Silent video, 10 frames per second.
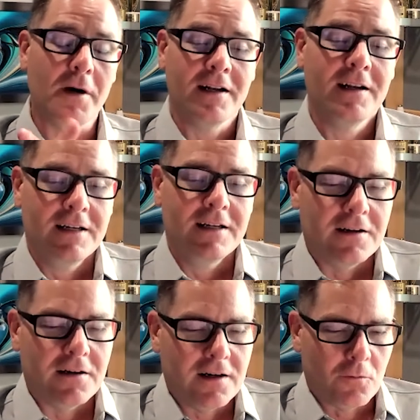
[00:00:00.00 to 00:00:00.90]
But
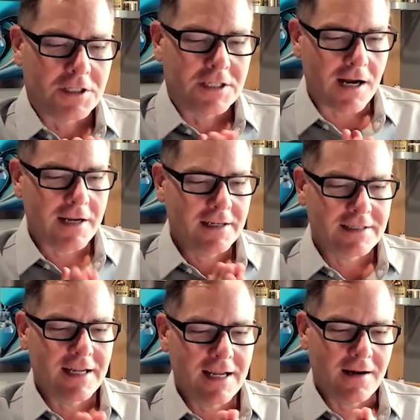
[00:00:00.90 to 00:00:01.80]
uh, we're talking
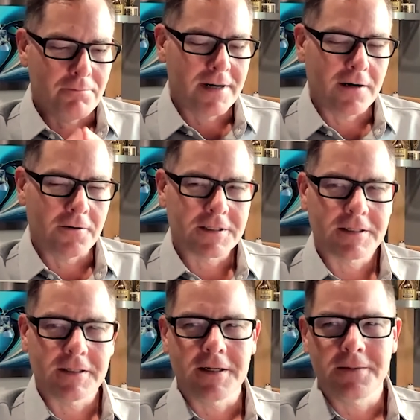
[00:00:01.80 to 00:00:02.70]
today about
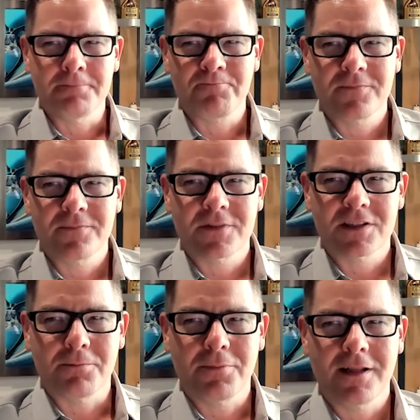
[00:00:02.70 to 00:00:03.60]
um,
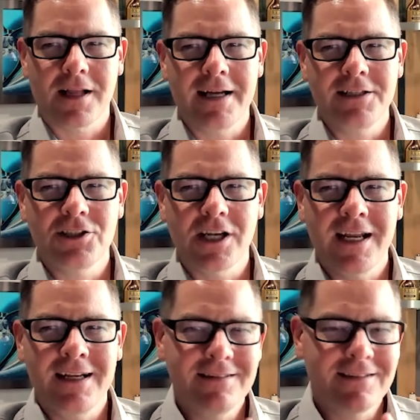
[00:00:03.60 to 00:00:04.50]
supply
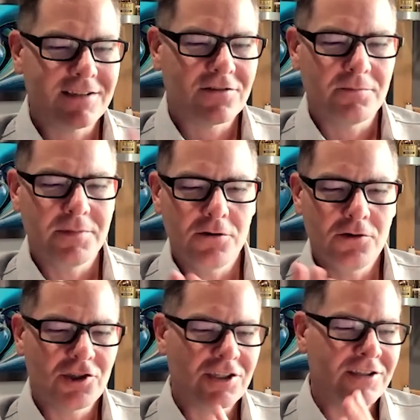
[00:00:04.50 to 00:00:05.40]
chain,
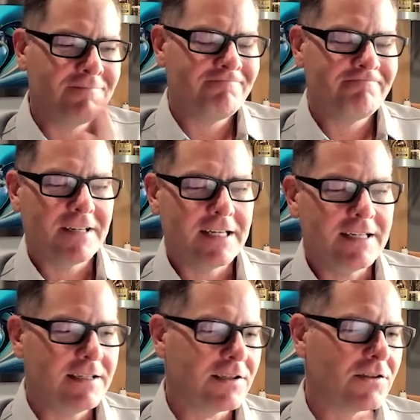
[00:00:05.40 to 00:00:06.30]
distribution,
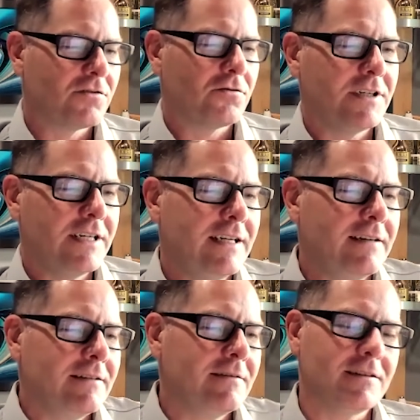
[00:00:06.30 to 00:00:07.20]
industry.